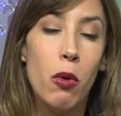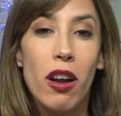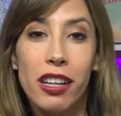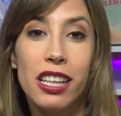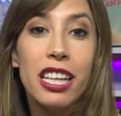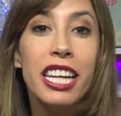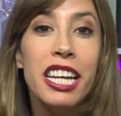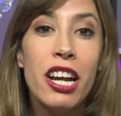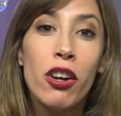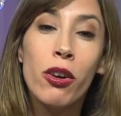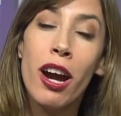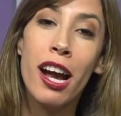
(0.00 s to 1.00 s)
You want clean
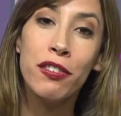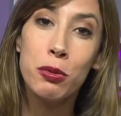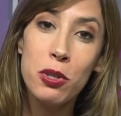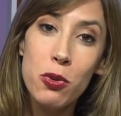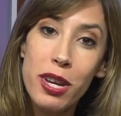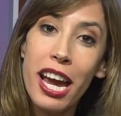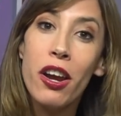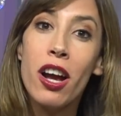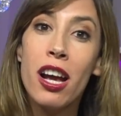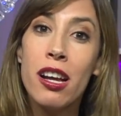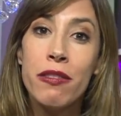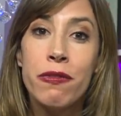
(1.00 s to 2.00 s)
aircrafts when you get
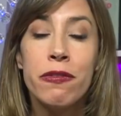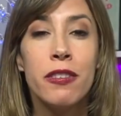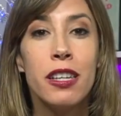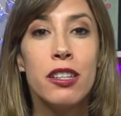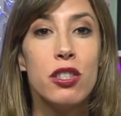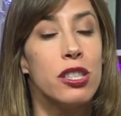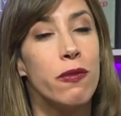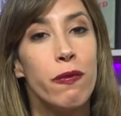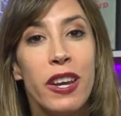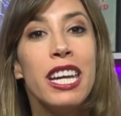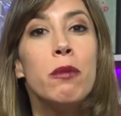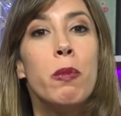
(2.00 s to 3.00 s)
off? Just
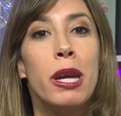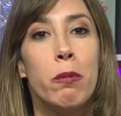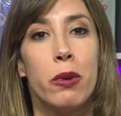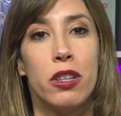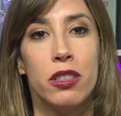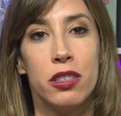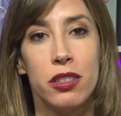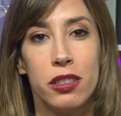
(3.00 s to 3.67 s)
feed people.